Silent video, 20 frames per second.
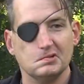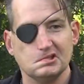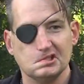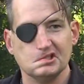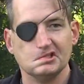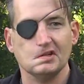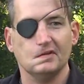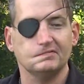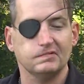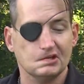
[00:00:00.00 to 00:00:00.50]
which
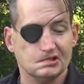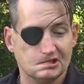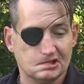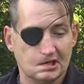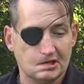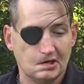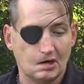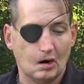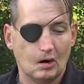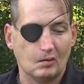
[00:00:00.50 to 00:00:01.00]
is the
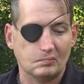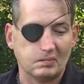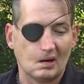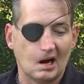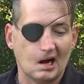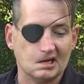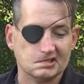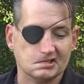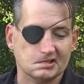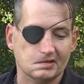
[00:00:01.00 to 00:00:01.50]
Virginia
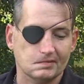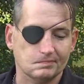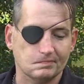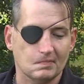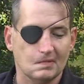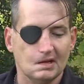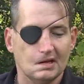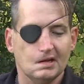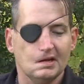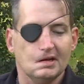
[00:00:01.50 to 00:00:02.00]
opossum.
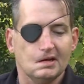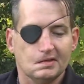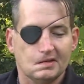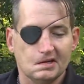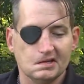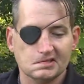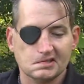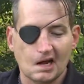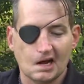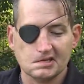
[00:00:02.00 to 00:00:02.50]

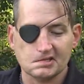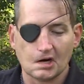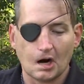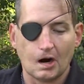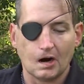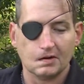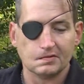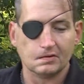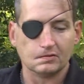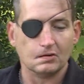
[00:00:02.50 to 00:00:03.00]
These guys
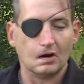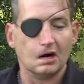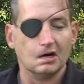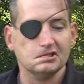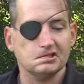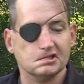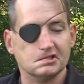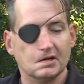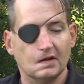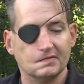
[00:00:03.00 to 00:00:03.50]
are the
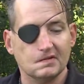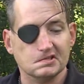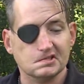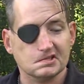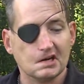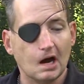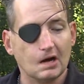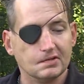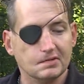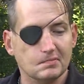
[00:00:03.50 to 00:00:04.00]
largest of the
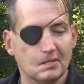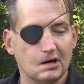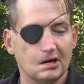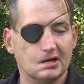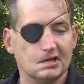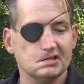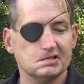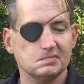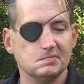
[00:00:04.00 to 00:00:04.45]
South American